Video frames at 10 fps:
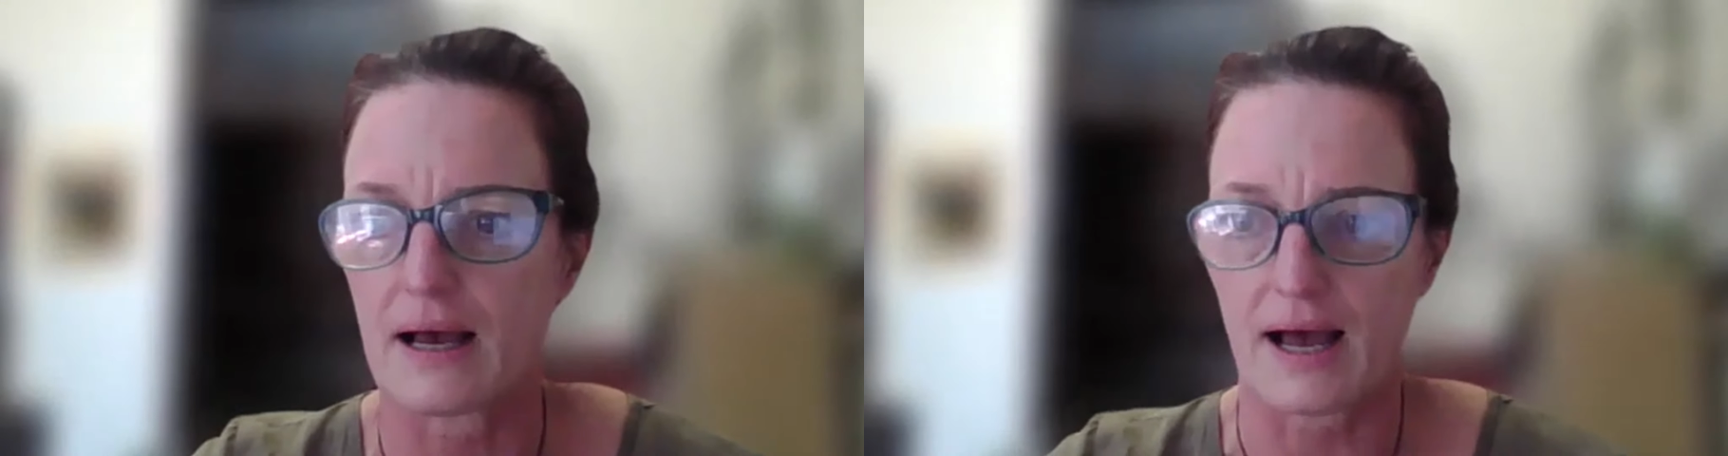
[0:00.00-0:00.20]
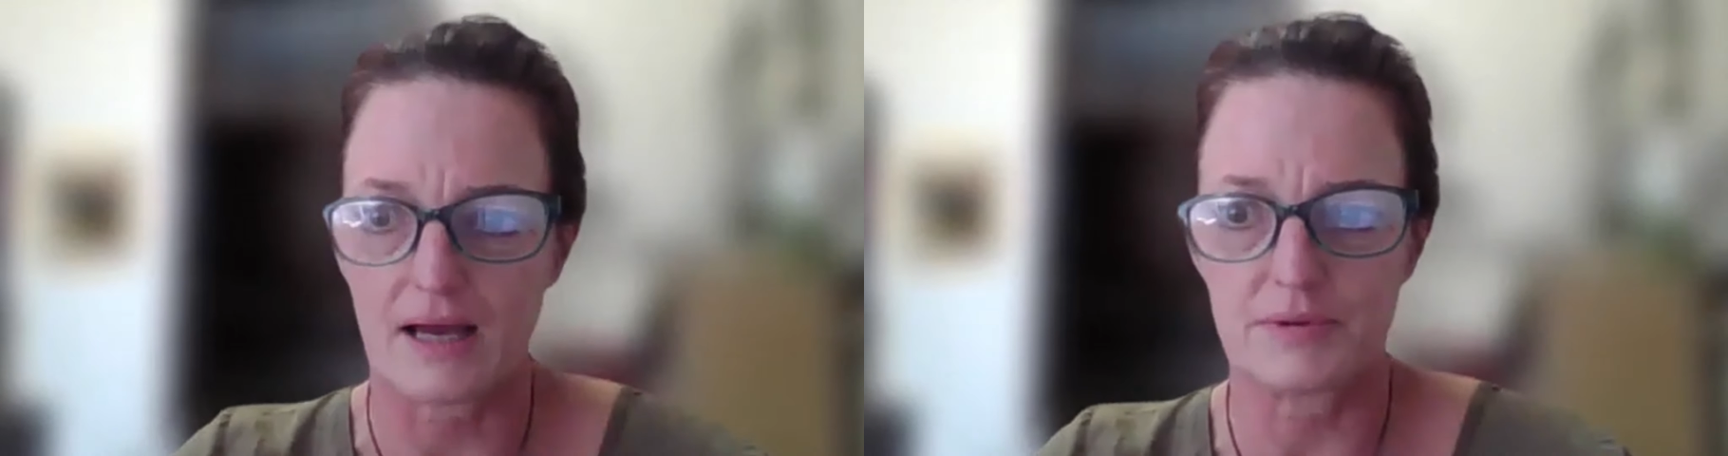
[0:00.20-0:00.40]
a
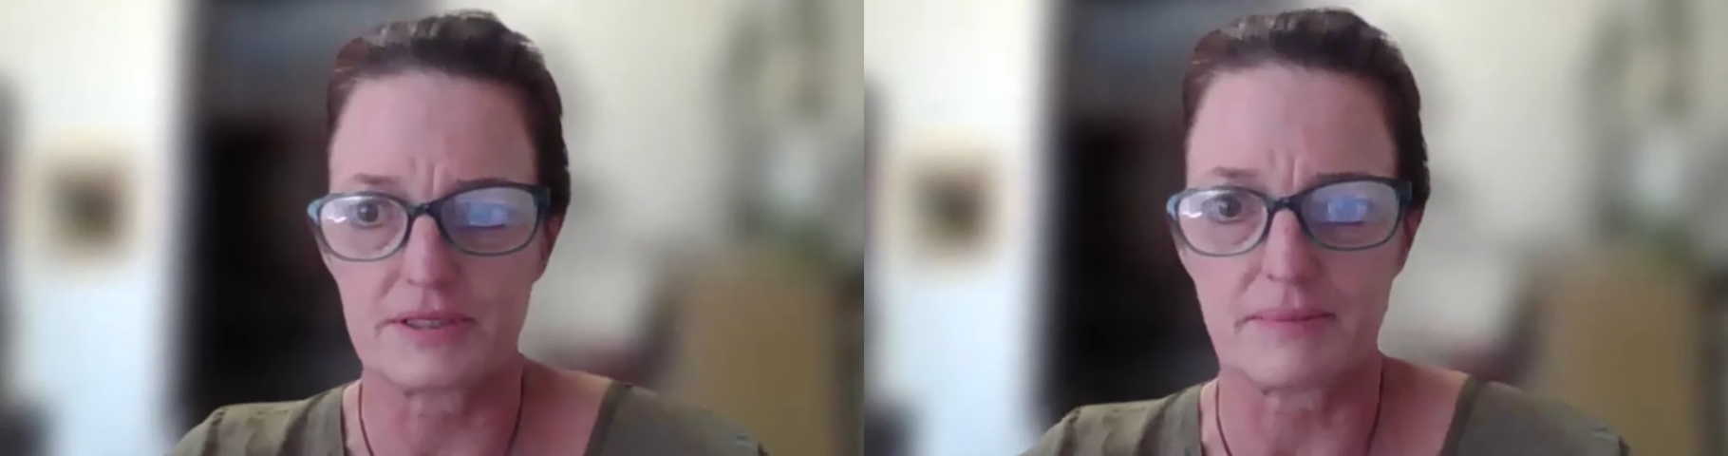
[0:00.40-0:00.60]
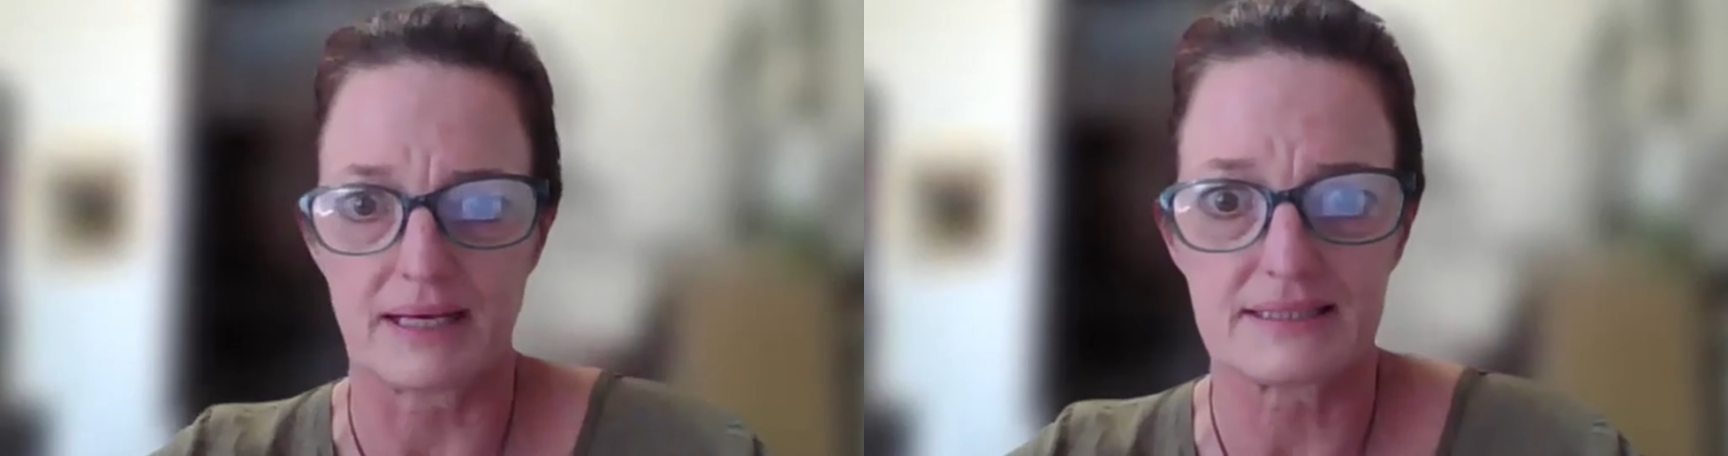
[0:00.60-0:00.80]

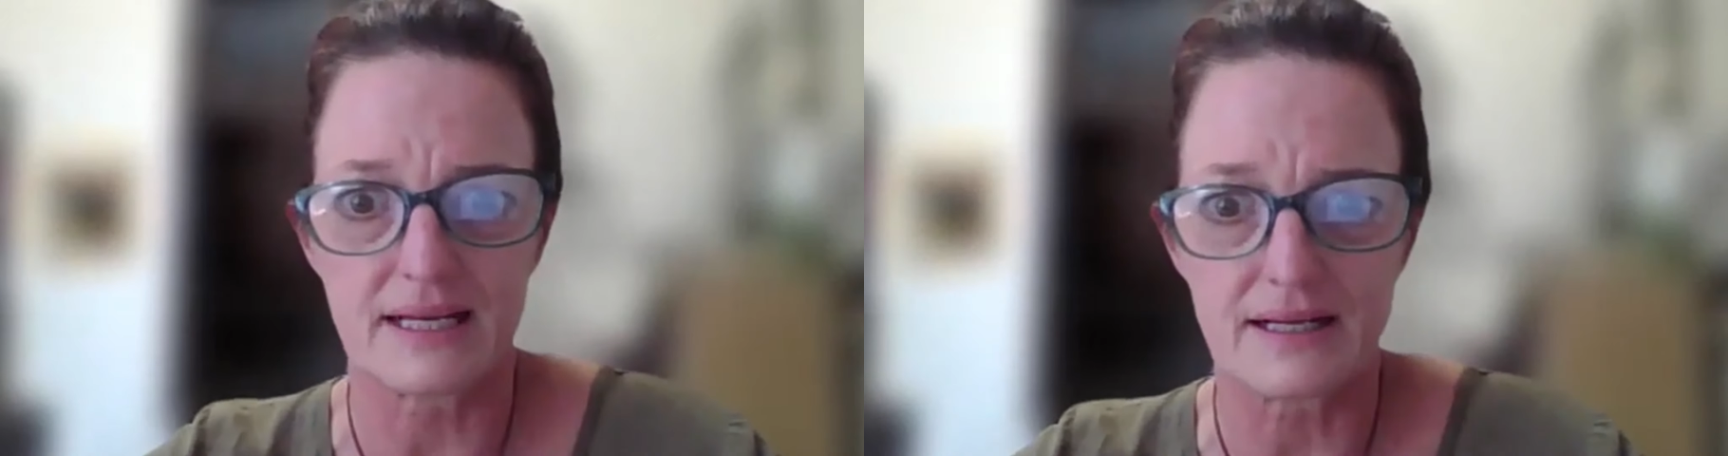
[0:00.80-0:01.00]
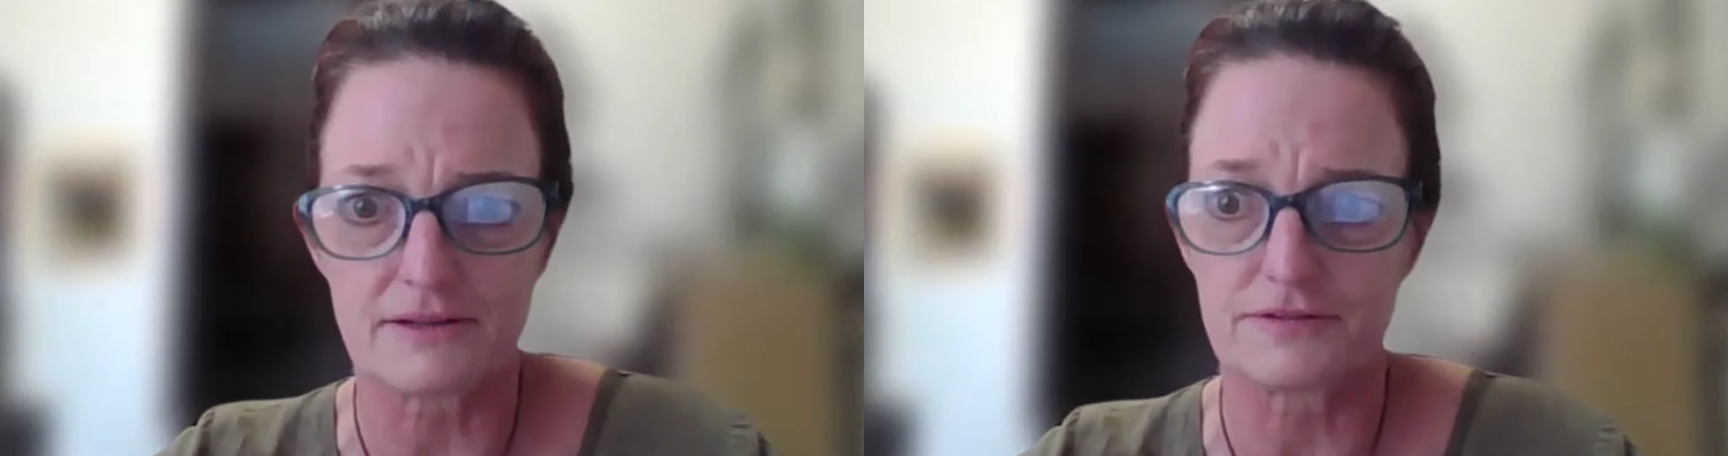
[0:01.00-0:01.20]
hybrid
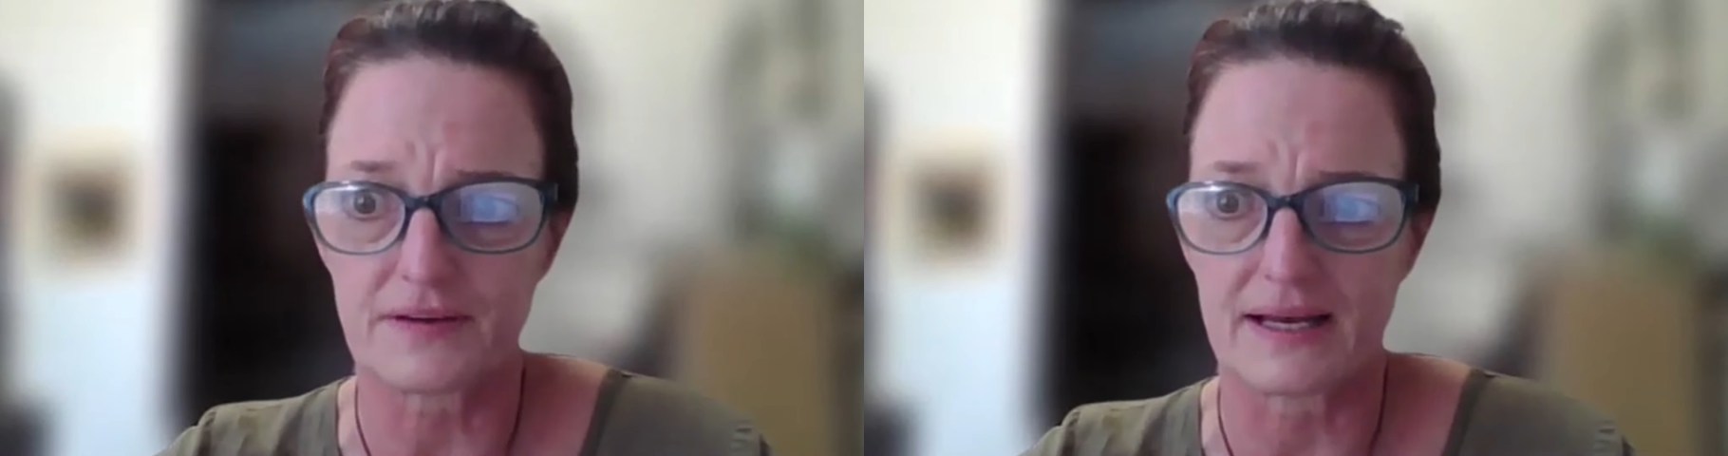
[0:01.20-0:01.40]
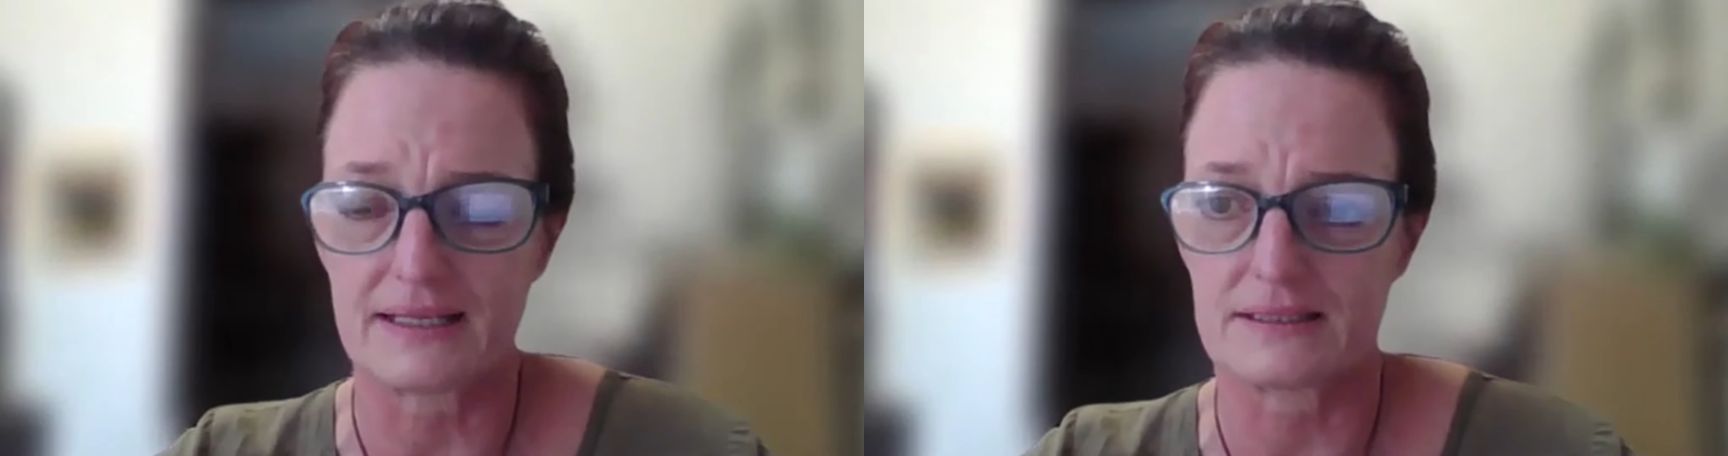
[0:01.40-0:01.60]
myself,
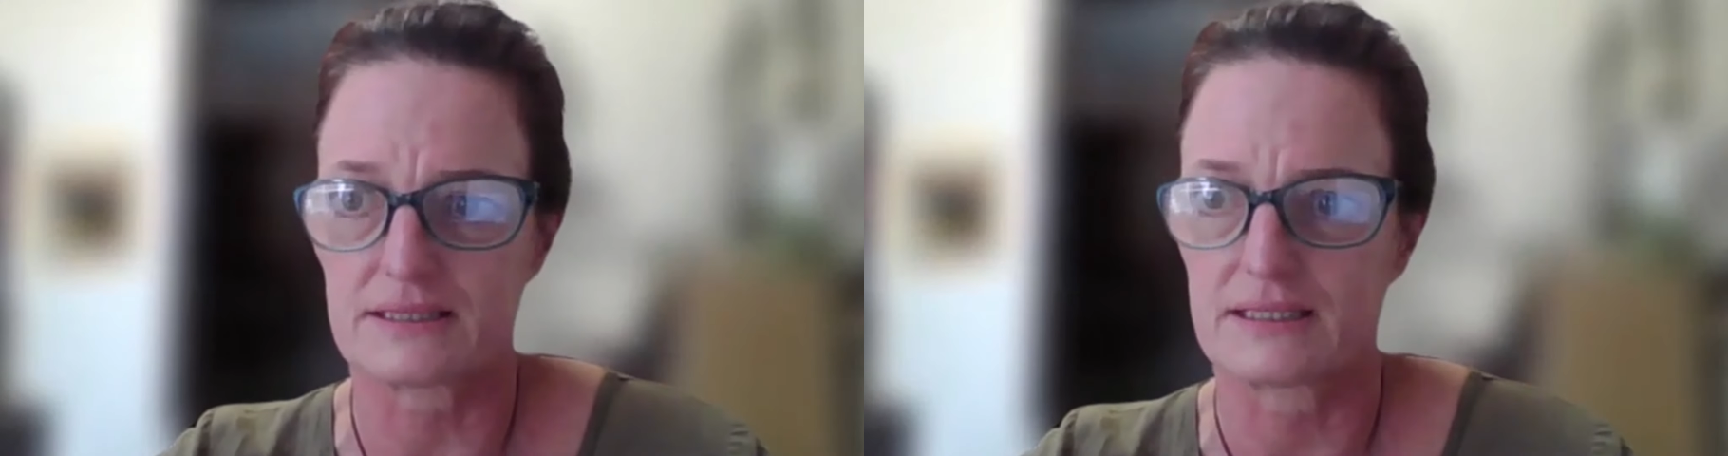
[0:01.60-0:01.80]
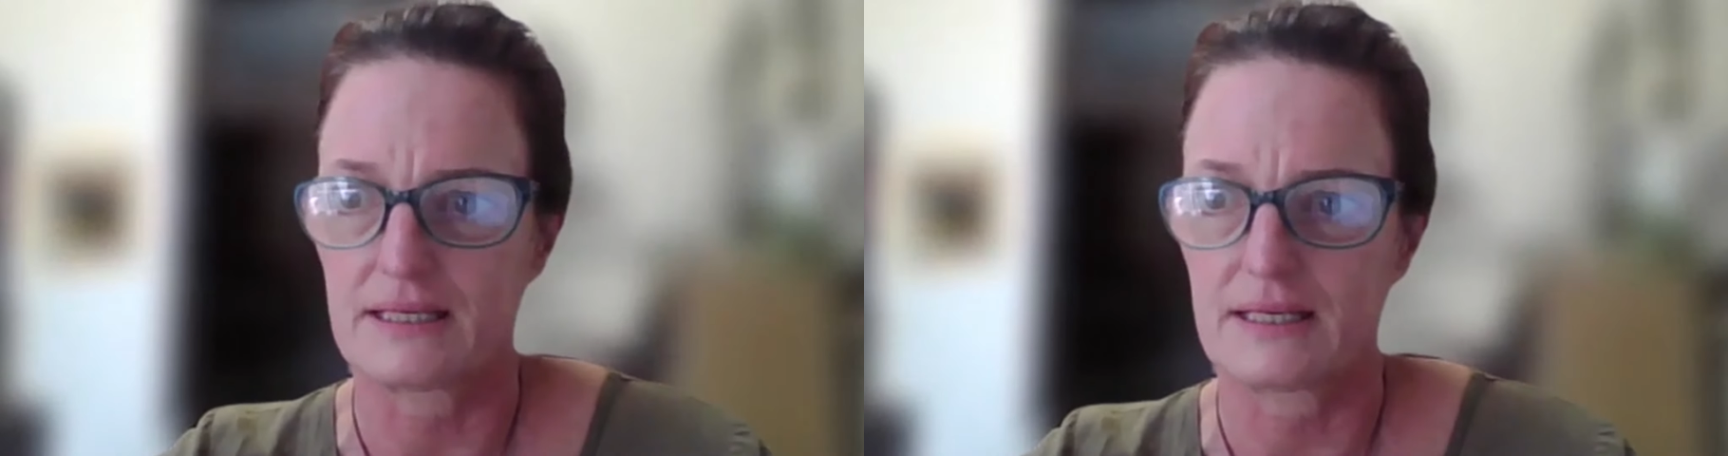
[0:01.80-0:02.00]
and